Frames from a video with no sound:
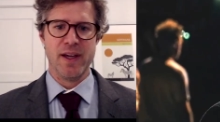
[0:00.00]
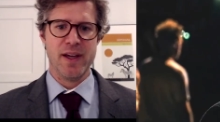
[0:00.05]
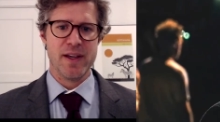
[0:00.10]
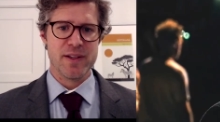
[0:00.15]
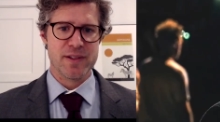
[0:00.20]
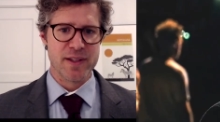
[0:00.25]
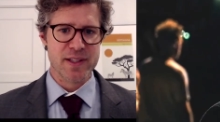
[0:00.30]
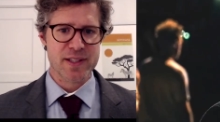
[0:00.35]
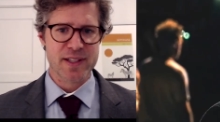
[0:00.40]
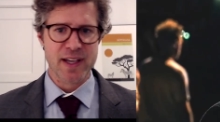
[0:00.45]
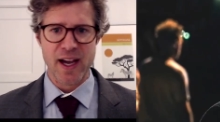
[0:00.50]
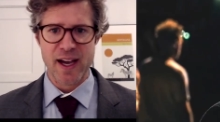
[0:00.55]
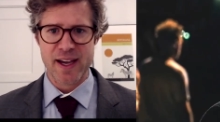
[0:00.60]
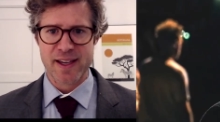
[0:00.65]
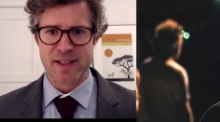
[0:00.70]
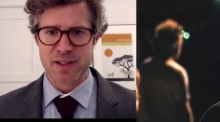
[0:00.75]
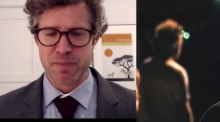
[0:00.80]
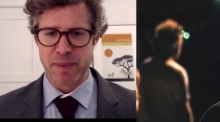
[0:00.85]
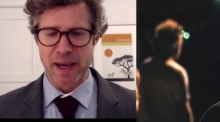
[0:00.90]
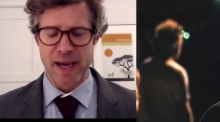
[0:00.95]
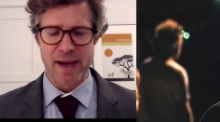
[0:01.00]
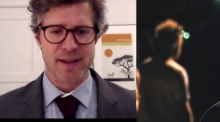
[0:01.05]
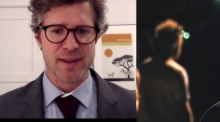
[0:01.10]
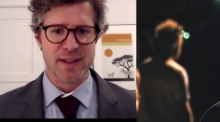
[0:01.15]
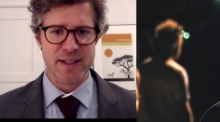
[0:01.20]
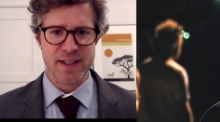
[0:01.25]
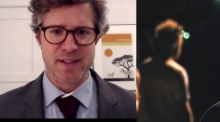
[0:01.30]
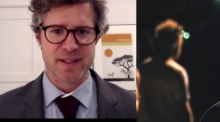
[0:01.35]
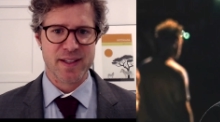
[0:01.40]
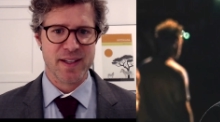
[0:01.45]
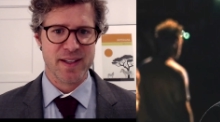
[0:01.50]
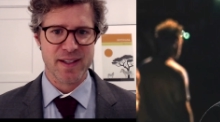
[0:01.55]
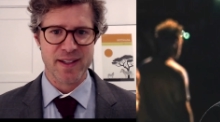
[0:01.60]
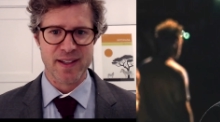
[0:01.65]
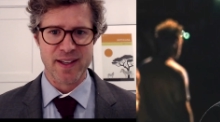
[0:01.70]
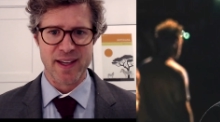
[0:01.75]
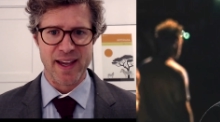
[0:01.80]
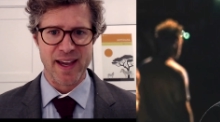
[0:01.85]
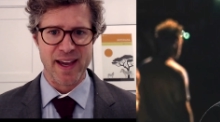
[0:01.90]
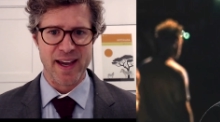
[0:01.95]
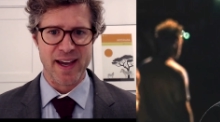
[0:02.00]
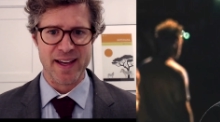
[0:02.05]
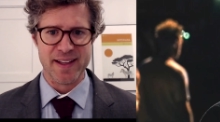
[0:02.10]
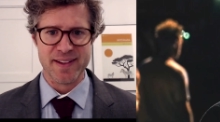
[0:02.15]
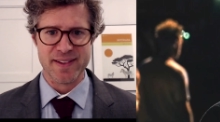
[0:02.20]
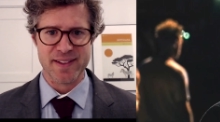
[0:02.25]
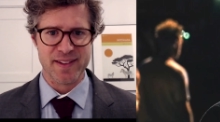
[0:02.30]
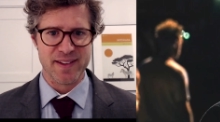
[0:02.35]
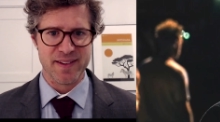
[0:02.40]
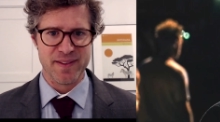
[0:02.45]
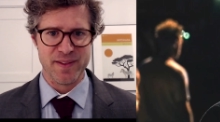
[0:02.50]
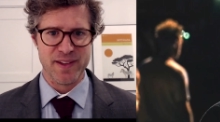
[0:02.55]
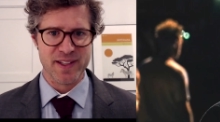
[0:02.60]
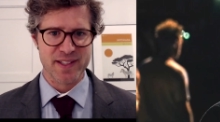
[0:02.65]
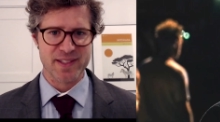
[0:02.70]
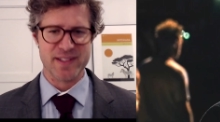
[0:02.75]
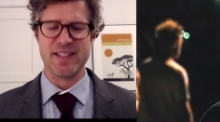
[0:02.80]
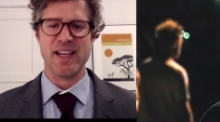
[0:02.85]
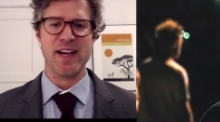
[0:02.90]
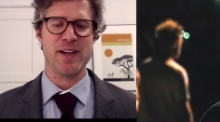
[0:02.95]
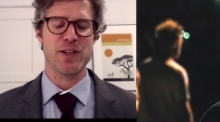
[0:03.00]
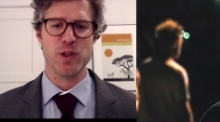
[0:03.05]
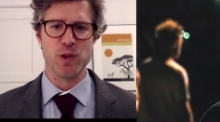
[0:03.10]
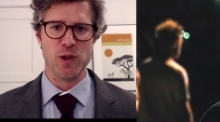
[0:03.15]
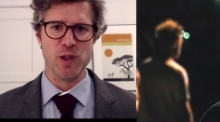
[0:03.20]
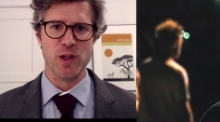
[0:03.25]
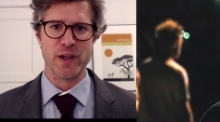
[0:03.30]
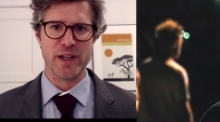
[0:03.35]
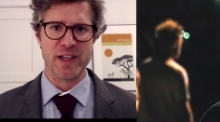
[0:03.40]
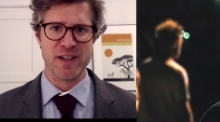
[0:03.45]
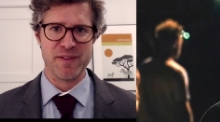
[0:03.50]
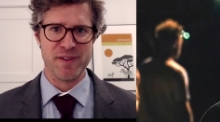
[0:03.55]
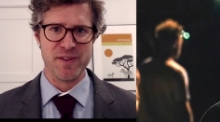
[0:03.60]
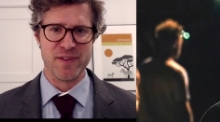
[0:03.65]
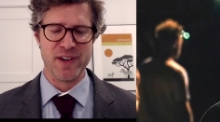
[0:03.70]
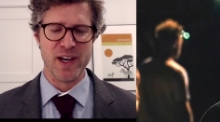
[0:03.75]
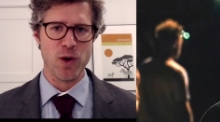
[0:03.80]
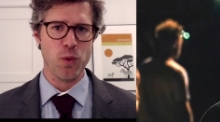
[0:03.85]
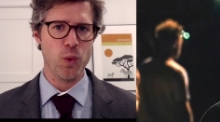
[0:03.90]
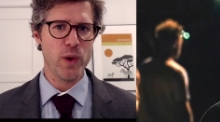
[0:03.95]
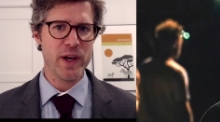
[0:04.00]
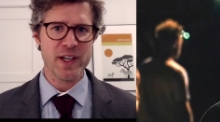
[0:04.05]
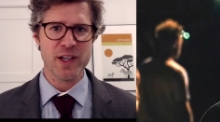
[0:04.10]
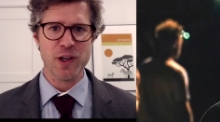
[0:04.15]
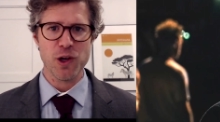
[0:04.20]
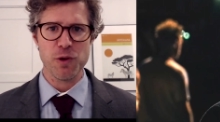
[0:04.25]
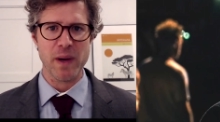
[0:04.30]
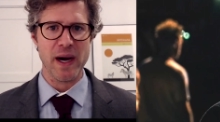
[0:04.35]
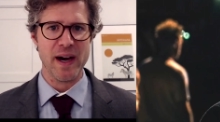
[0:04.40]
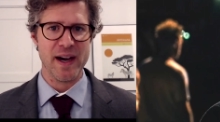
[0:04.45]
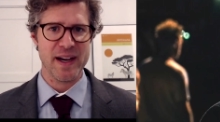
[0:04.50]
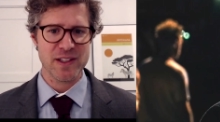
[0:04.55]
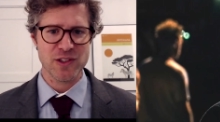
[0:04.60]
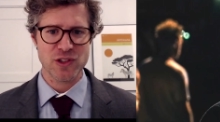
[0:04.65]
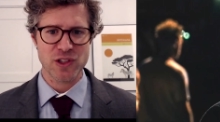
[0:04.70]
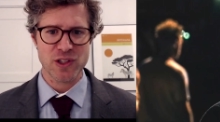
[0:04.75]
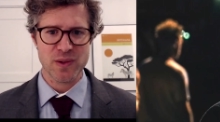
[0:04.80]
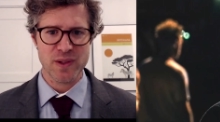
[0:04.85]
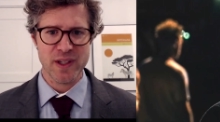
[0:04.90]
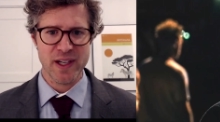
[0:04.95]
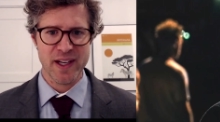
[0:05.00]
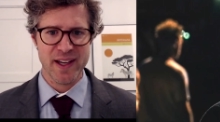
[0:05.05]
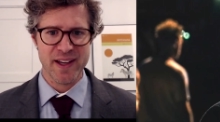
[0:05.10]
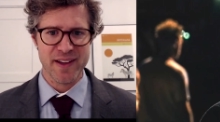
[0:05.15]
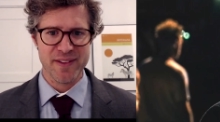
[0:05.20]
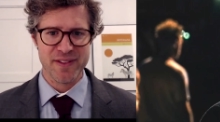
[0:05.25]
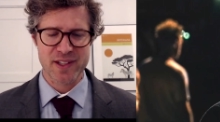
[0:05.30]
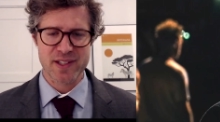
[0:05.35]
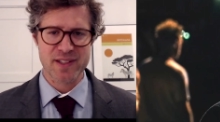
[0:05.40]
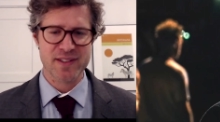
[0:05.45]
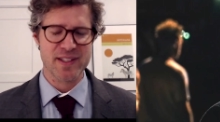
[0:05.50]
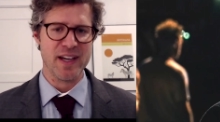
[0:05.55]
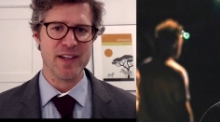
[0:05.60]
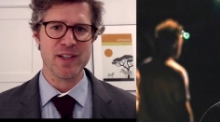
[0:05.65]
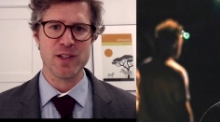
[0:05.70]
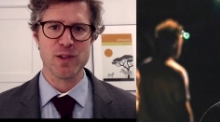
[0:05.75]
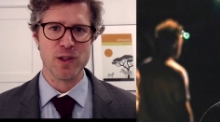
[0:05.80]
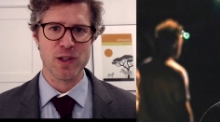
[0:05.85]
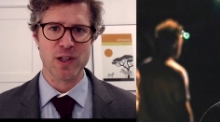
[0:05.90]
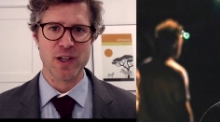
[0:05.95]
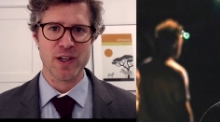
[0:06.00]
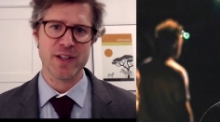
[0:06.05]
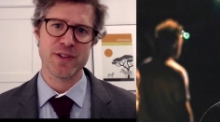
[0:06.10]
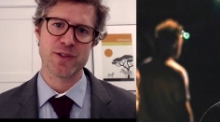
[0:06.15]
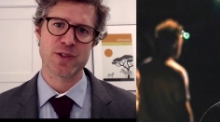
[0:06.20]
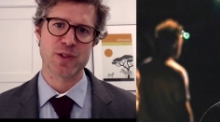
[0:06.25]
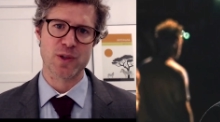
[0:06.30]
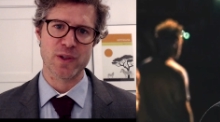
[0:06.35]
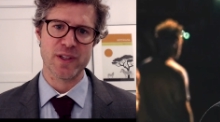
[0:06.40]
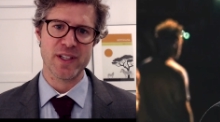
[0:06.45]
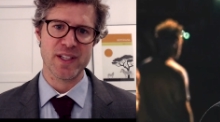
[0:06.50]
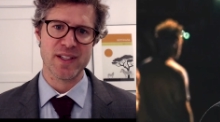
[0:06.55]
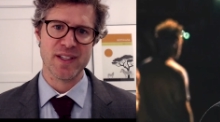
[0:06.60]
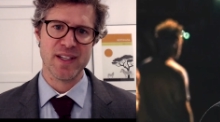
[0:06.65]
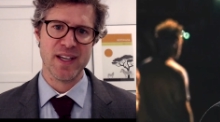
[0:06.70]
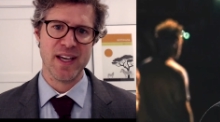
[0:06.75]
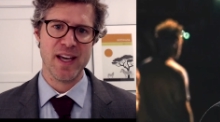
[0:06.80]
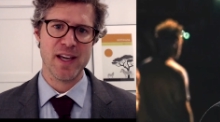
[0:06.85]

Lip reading: So this guy is backlit, and this is how you look. If you've got a window behind you, this is how you look on screen.